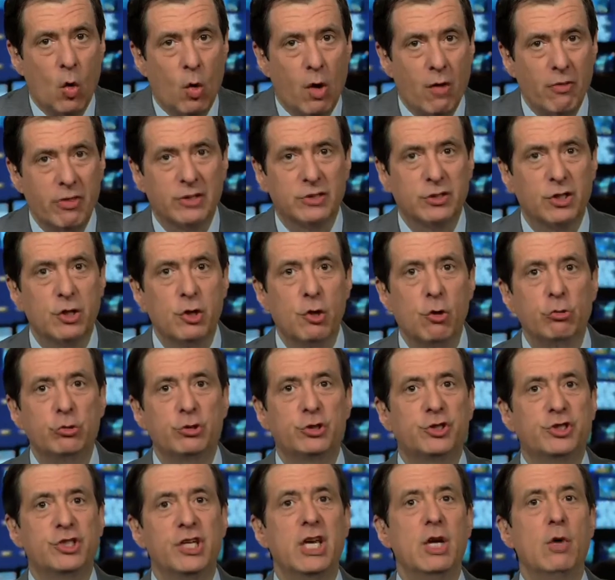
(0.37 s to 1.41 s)
Well, there's a new
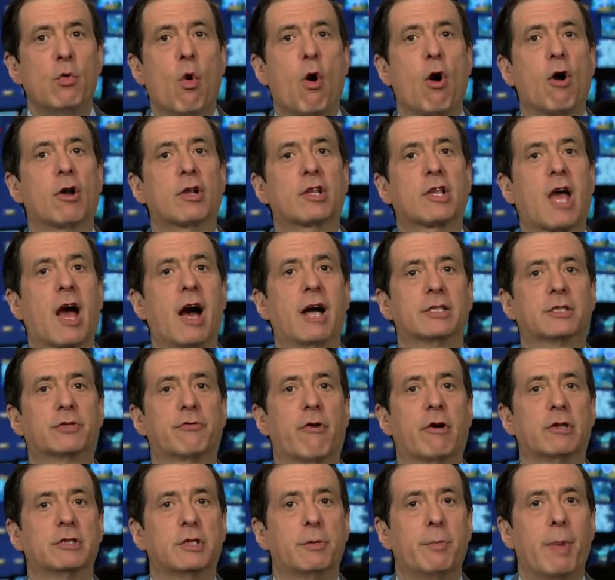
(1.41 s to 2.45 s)
C word
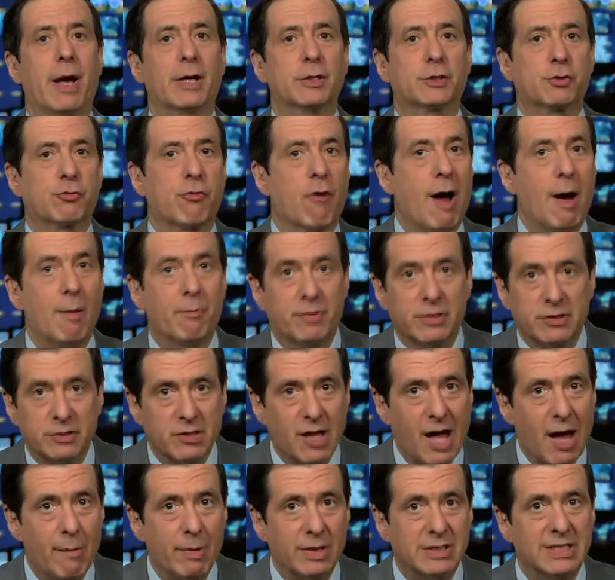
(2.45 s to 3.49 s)
controversy about Trump. This
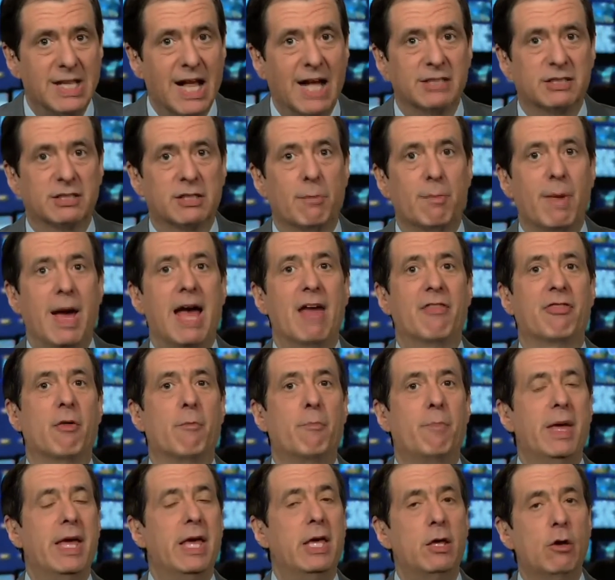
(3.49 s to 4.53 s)
time it's not Samantha
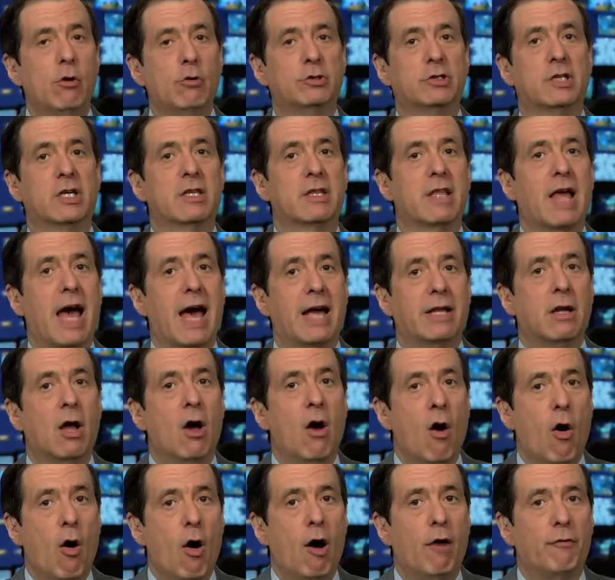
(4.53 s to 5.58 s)
Bee using that
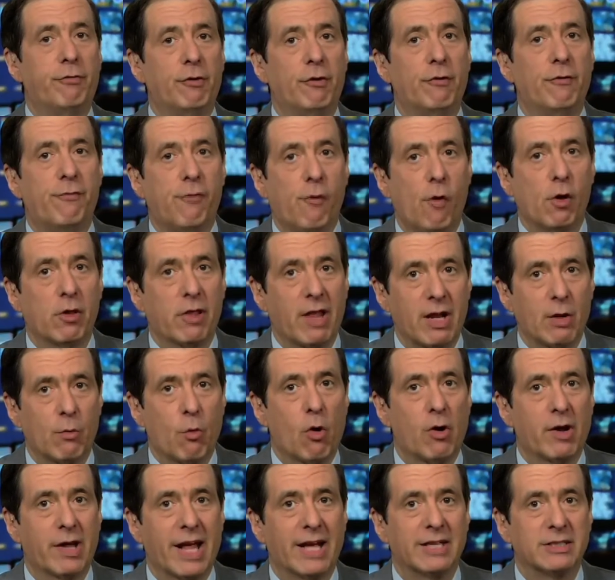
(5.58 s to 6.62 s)
awful four-letter
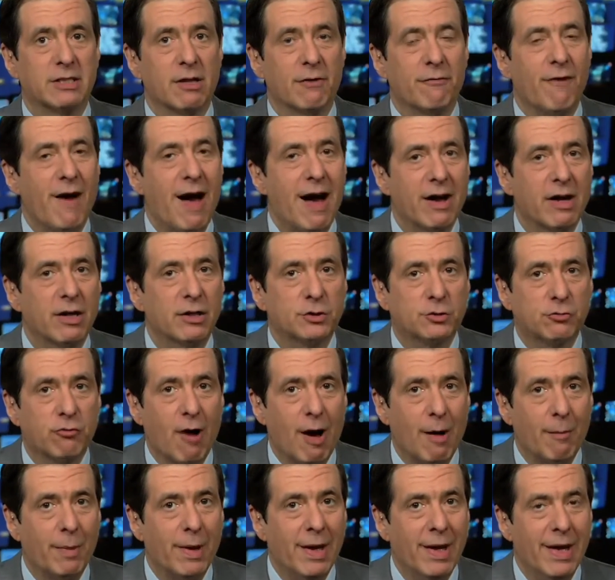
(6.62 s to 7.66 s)
word against Ivanka
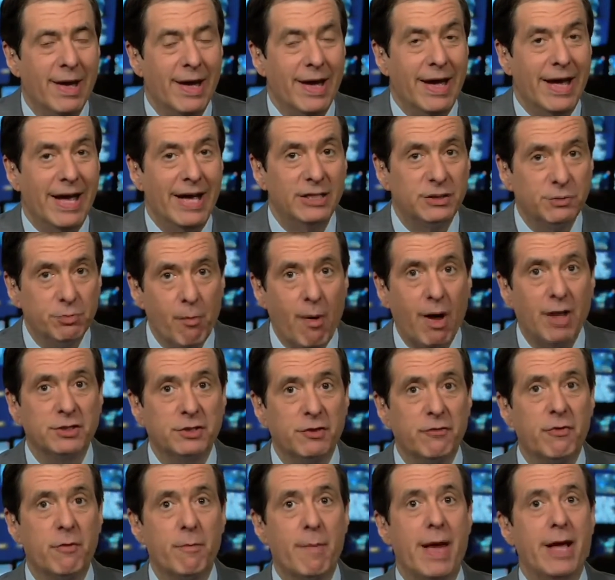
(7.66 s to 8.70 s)
Trump. It's
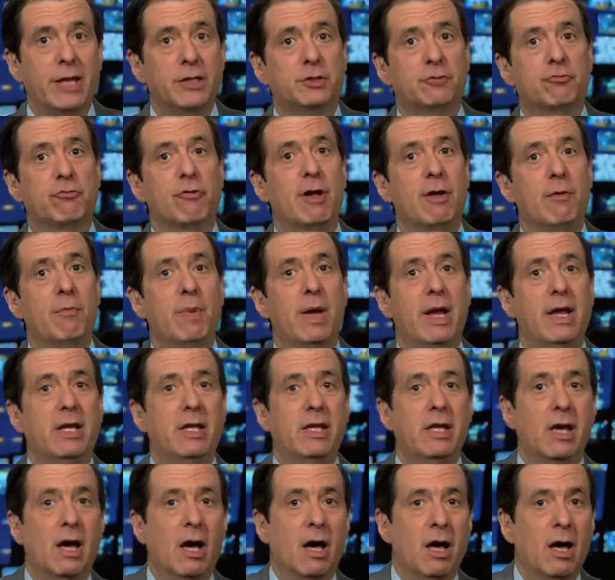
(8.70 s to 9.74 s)
much of the mainstream
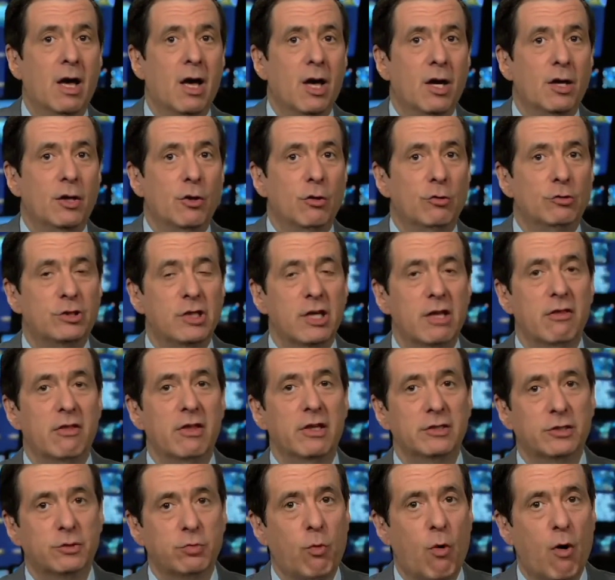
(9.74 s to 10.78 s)
media using
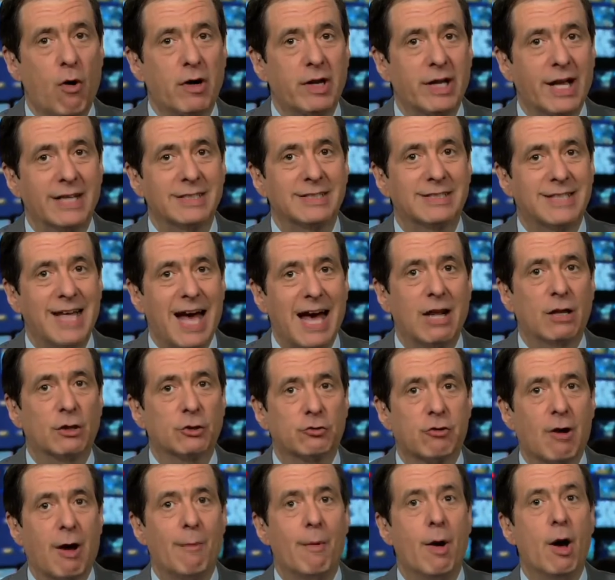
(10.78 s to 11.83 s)
this word against
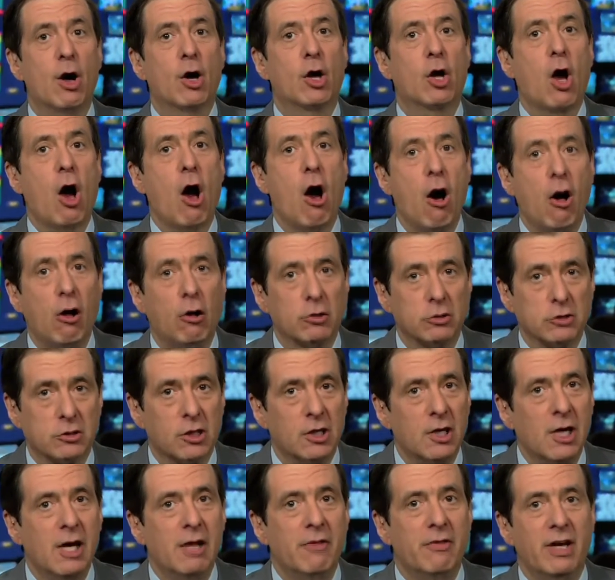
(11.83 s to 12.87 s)
Donald Trump,
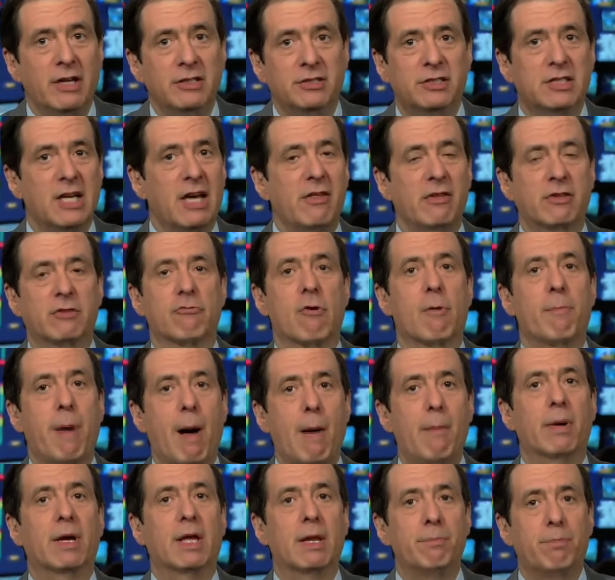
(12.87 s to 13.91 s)
cult. They say that the
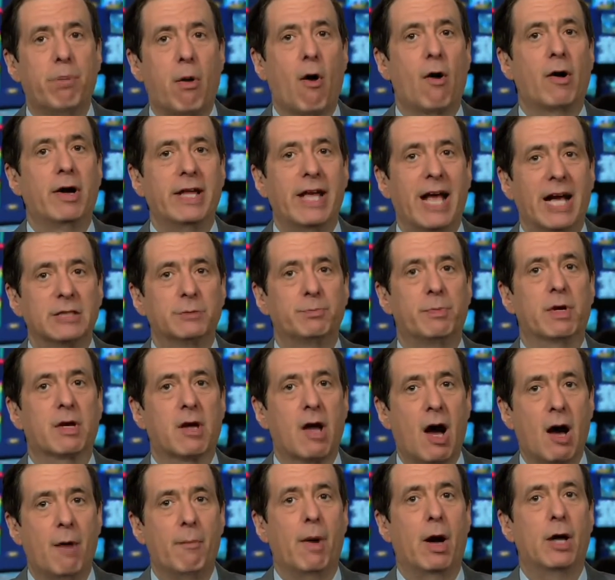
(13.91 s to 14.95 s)
Republican Party has
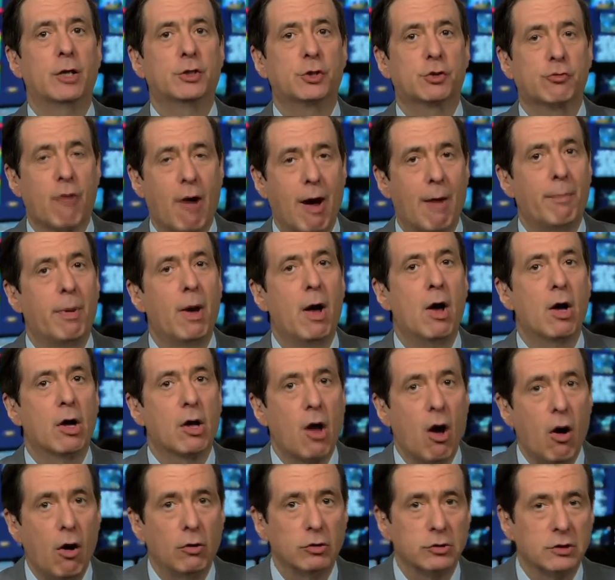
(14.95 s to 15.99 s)
become a Trump
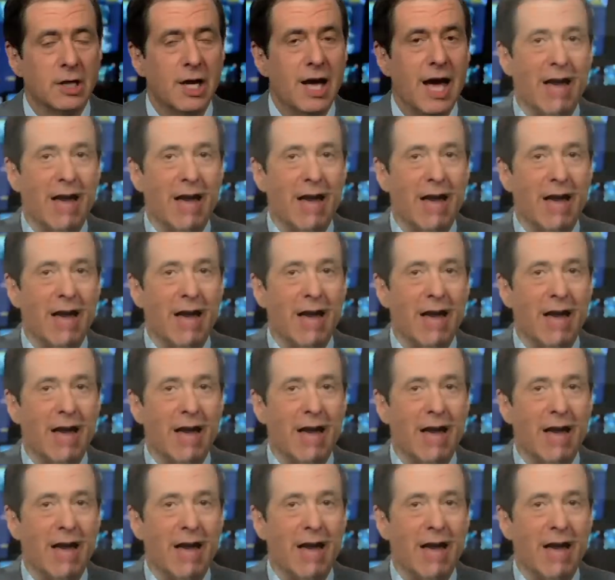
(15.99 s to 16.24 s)
cult,